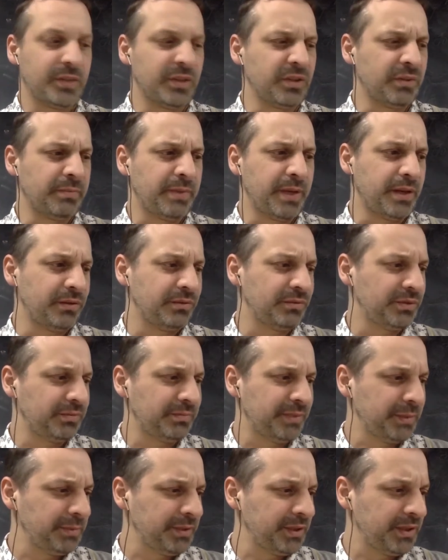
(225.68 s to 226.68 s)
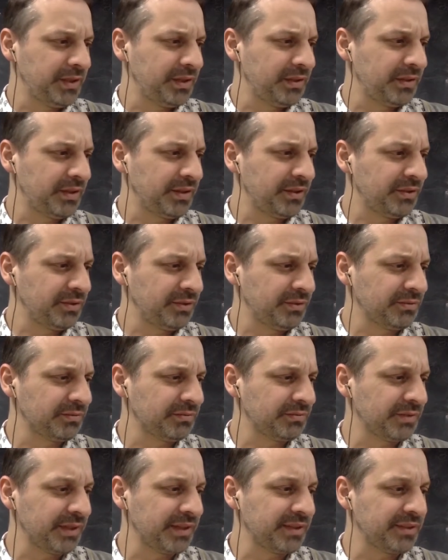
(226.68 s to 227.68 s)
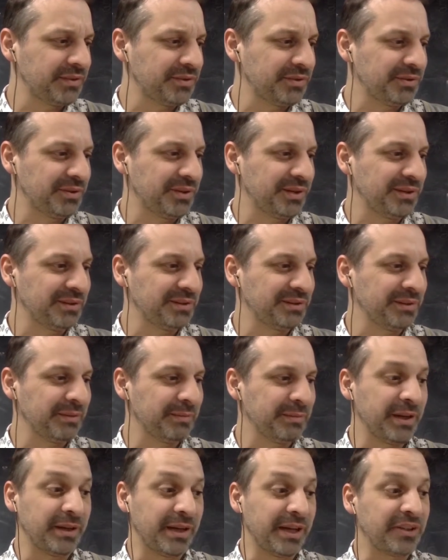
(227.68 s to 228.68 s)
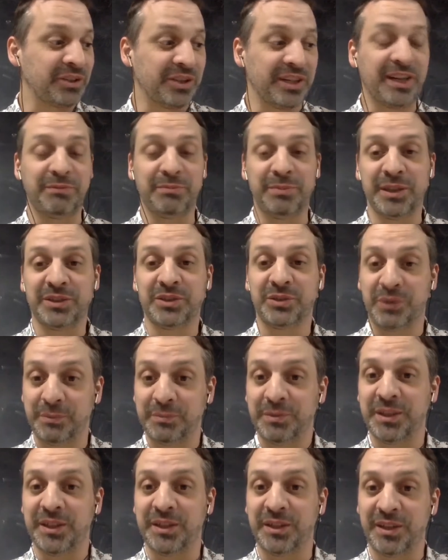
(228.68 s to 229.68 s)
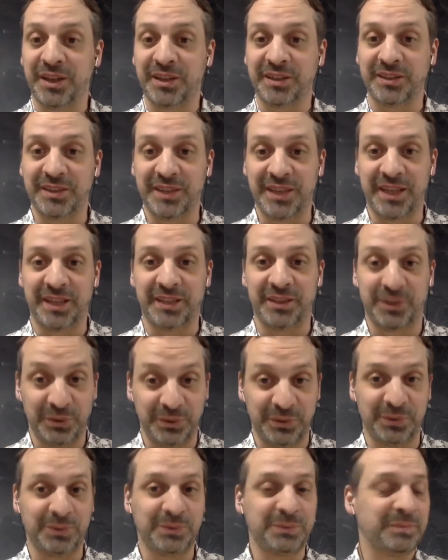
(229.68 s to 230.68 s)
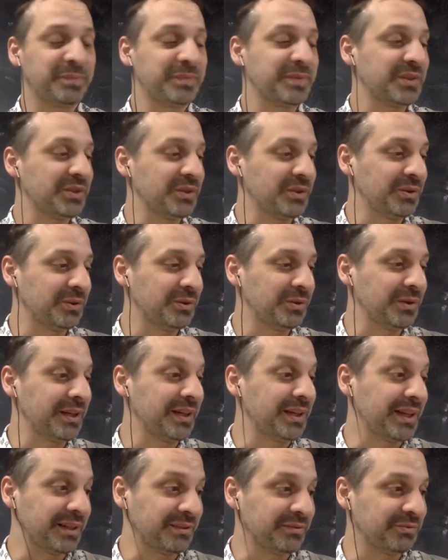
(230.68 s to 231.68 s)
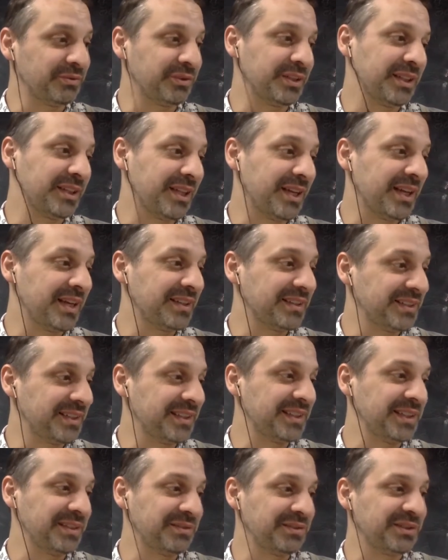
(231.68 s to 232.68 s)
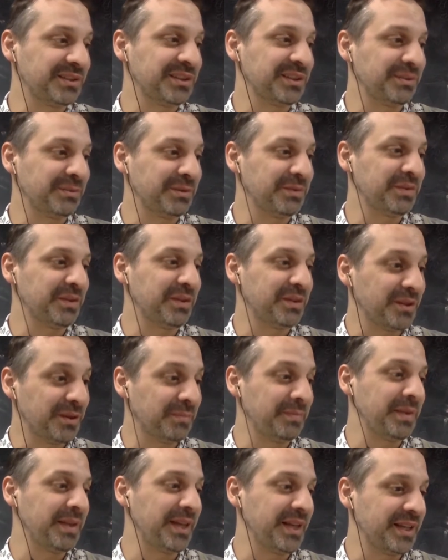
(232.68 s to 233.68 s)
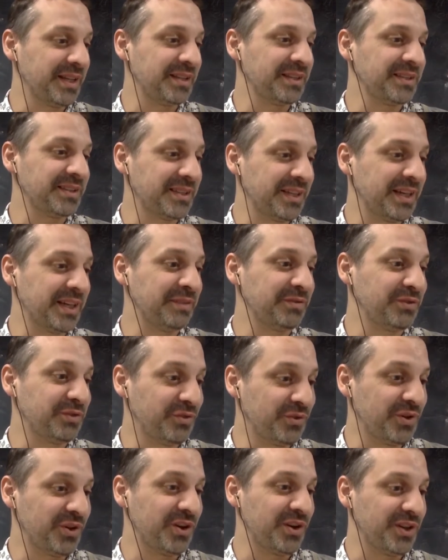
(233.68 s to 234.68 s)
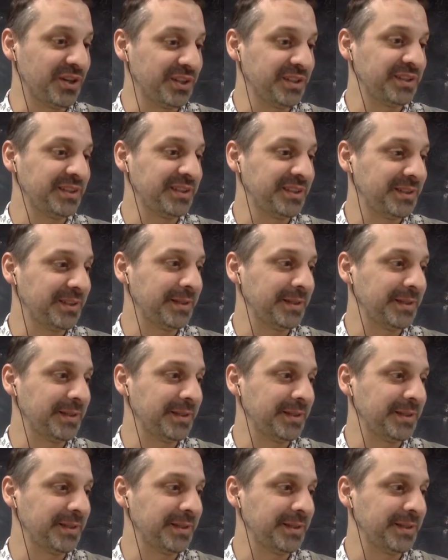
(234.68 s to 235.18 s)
There's about maybe, I don't know how, actually I've been scripting a lot today too, and I've realized that even some of the thumbnails that I've drawn